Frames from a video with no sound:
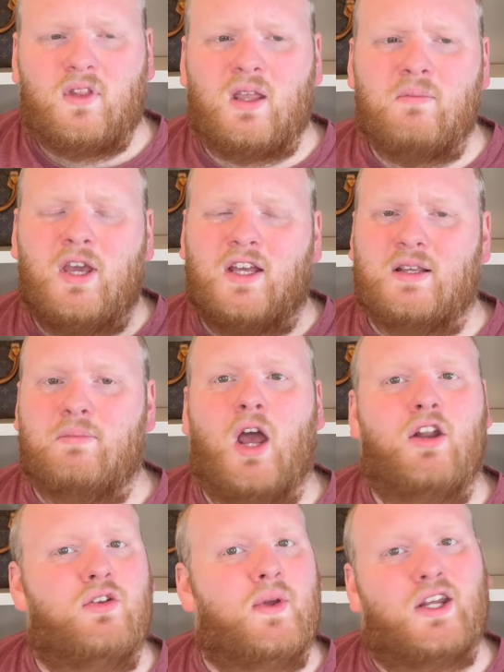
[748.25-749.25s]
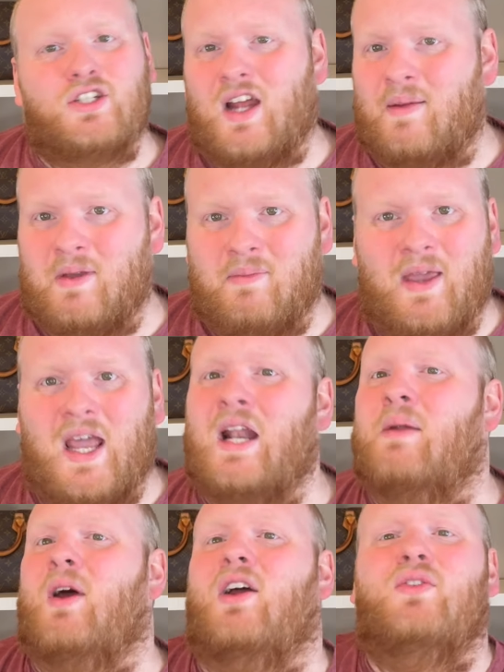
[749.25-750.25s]
because I'm not doing a shopping ban,
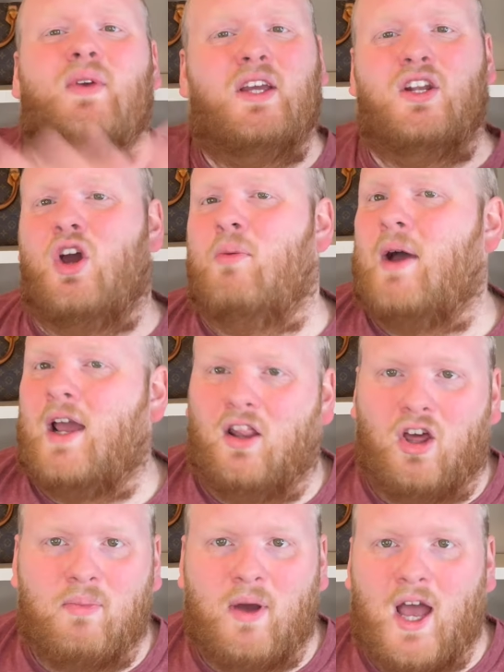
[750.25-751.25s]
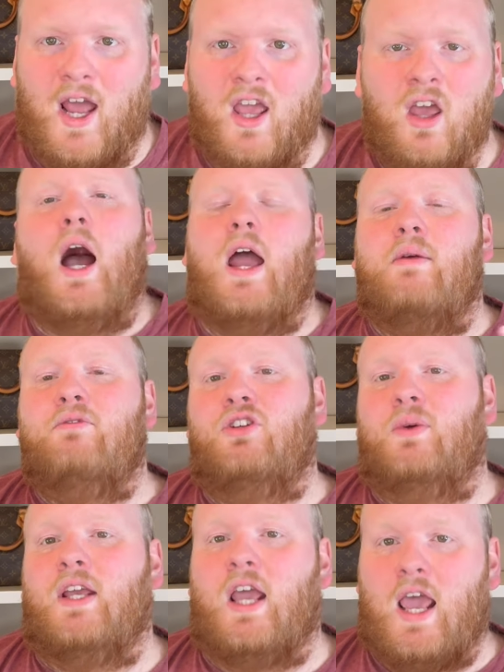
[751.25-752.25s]
I'm not doing a no buy, low buy. I am
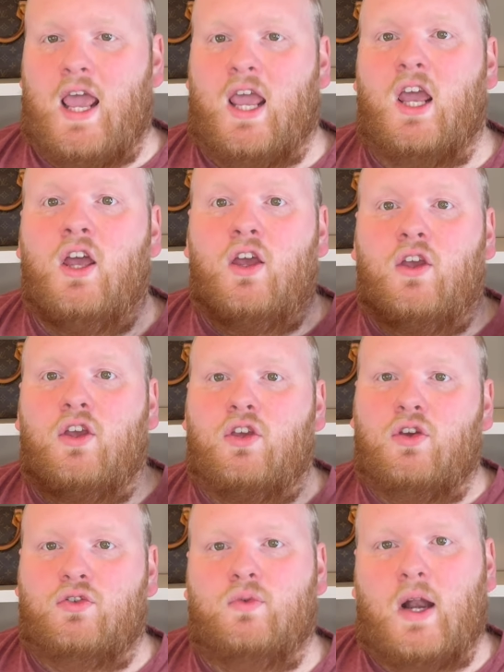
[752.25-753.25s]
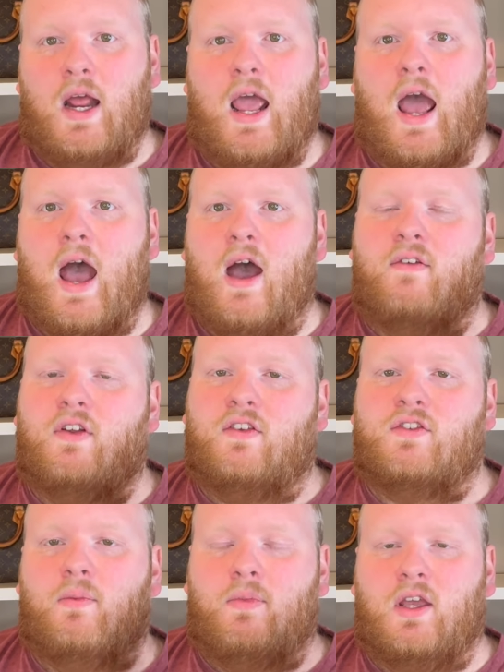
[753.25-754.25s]
doing a use what I have, and if
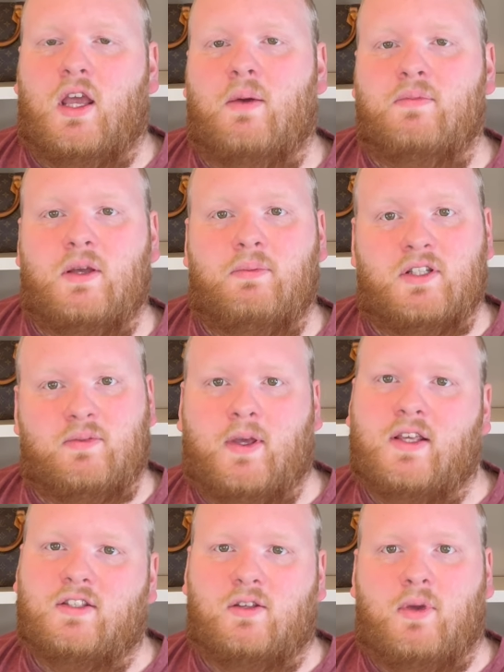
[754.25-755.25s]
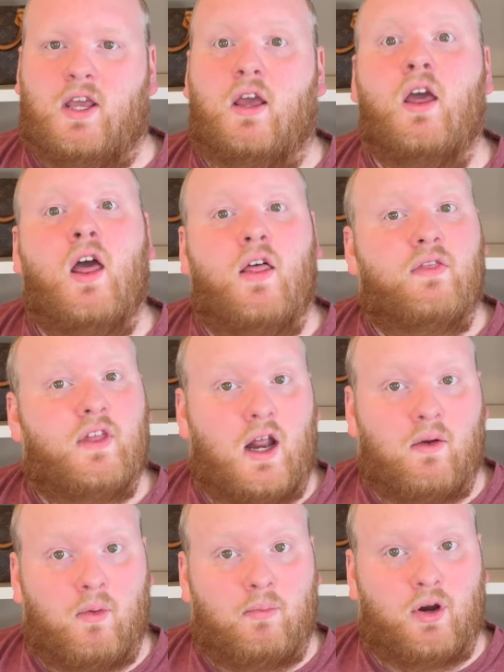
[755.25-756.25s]
something comes up and speaks to me, then
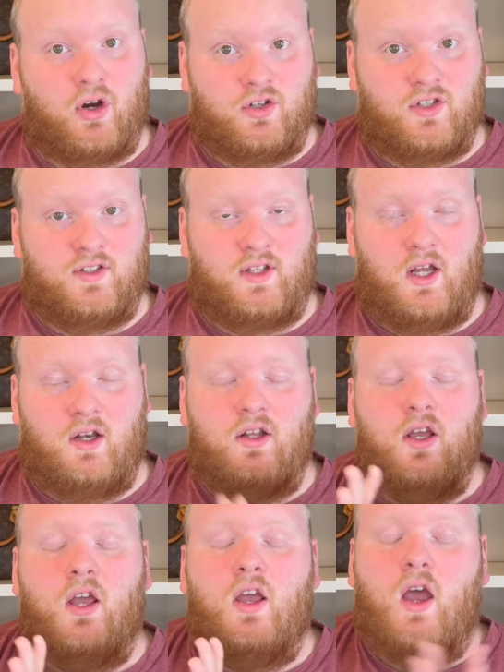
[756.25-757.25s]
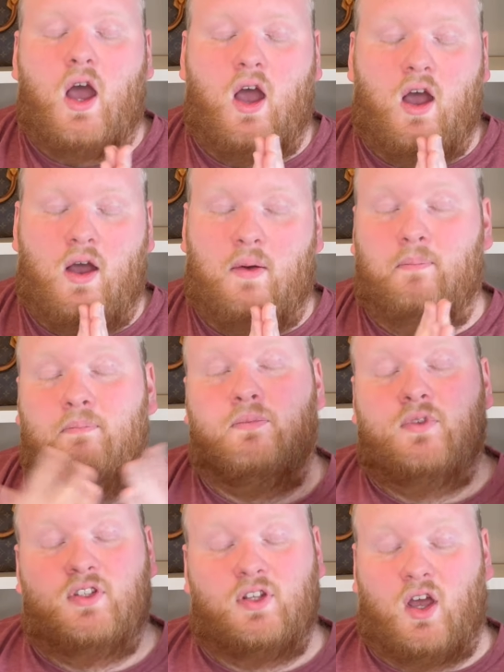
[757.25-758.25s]
I will purchase it. Um,
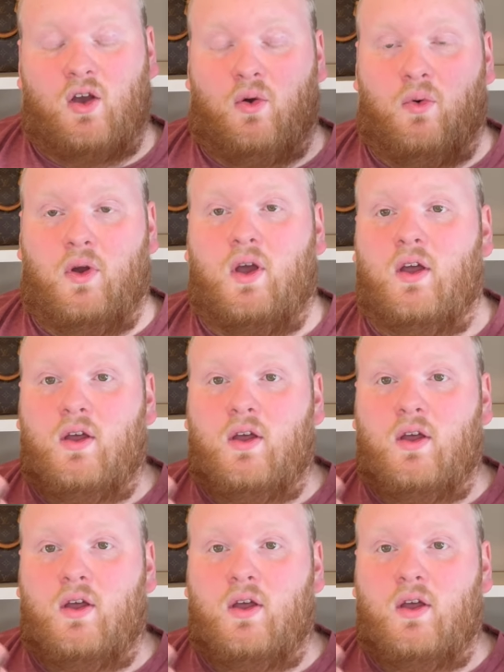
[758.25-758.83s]
so